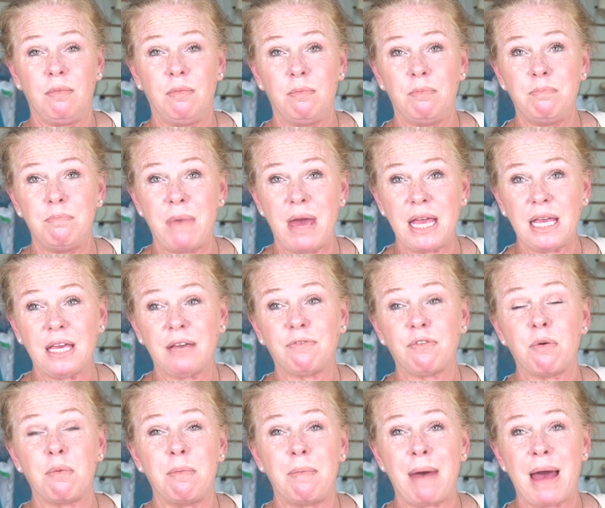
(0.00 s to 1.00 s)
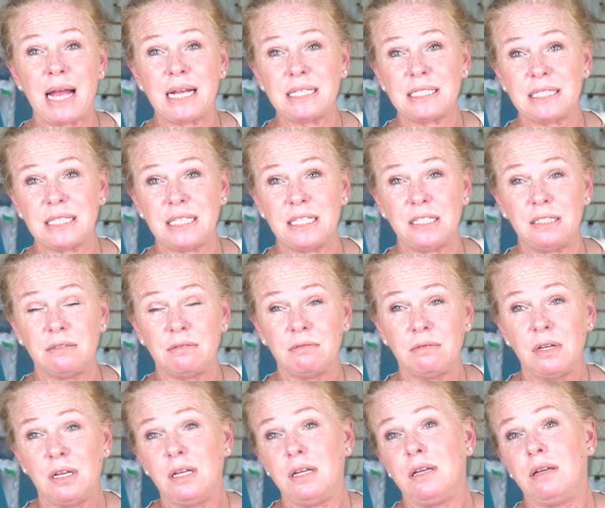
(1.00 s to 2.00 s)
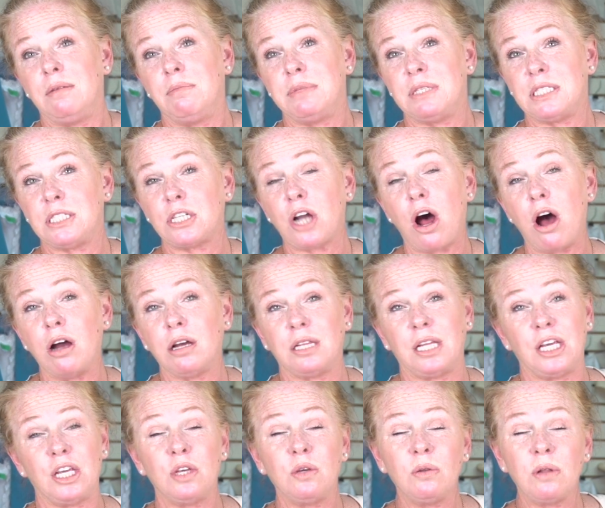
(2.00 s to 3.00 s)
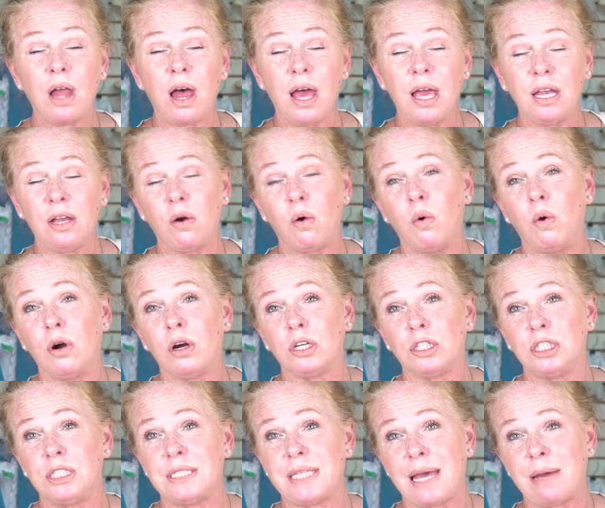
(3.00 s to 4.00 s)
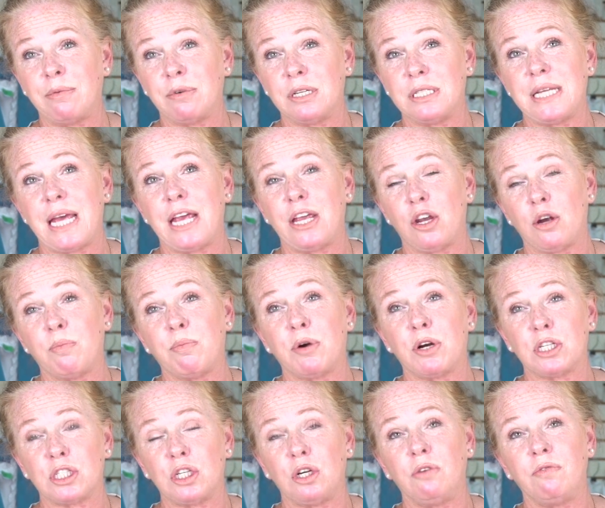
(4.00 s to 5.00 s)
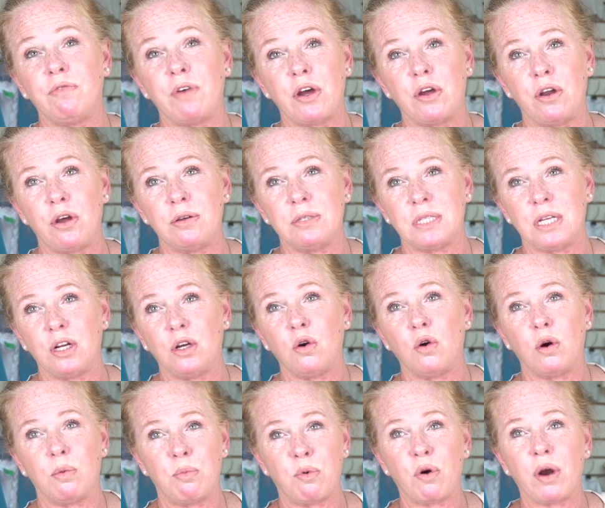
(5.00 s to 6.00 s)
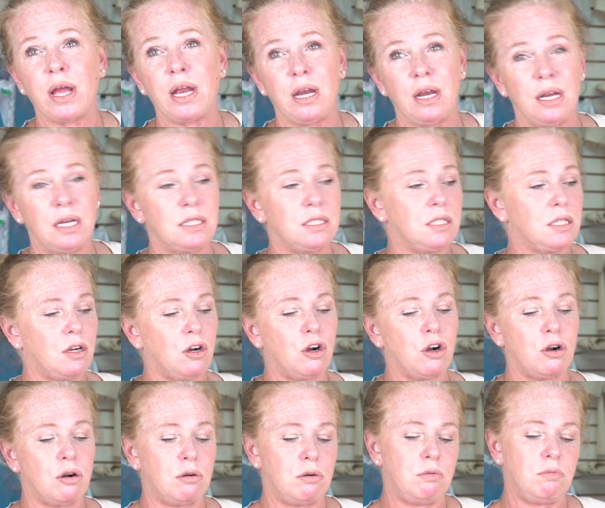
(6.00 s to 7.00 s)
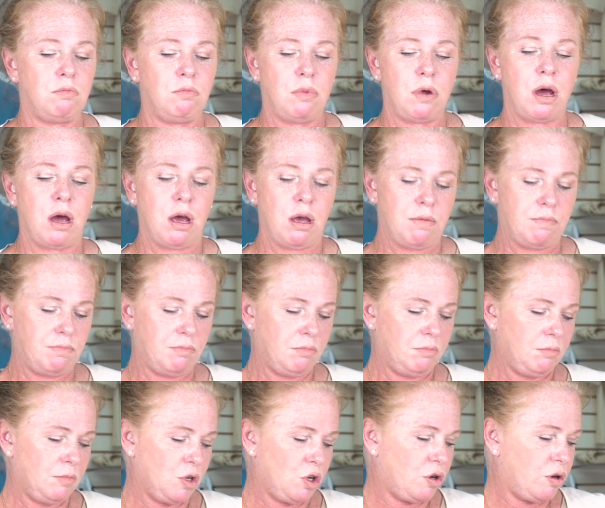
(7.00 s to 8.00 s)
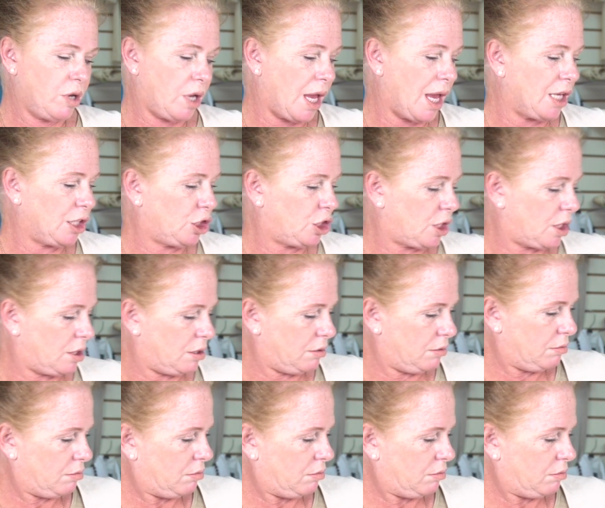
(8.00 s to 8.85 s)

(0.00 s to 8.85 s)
make it from a magazine stock that you like, or she's able to take your personal photos and incorporate it into her creation.